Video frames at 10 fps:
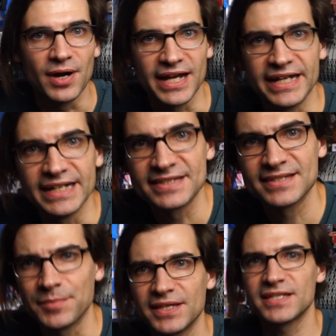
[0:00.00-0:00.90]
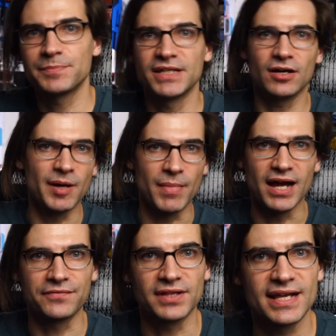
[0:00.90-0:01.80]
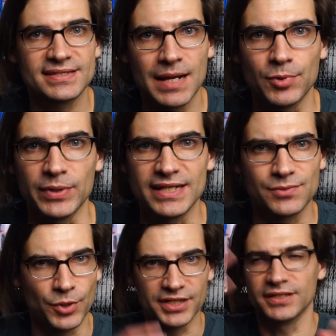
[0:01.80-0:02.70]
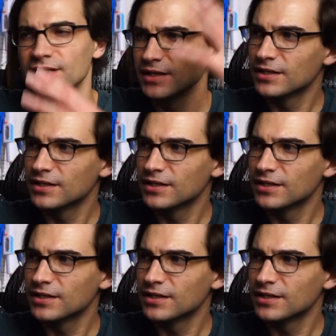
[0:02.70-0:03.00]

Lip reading: I guess, something that's been on my mind for the last couple weeks and wanted to